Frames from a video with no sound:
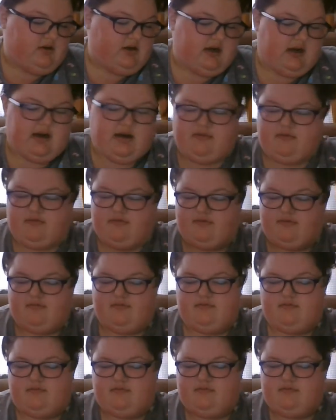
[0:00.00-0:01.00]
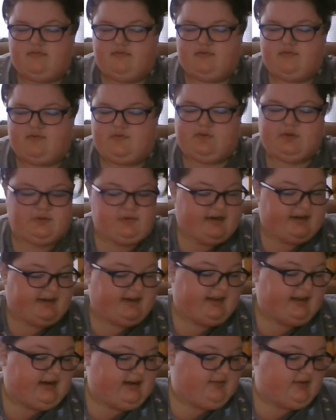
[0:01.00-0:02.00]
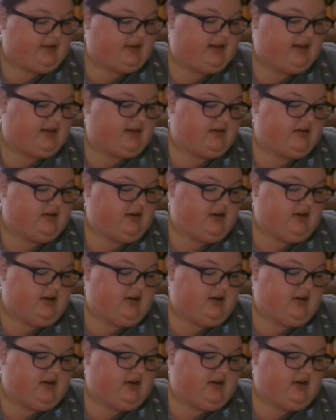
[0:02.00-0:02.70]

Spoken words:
of fluidity and everything,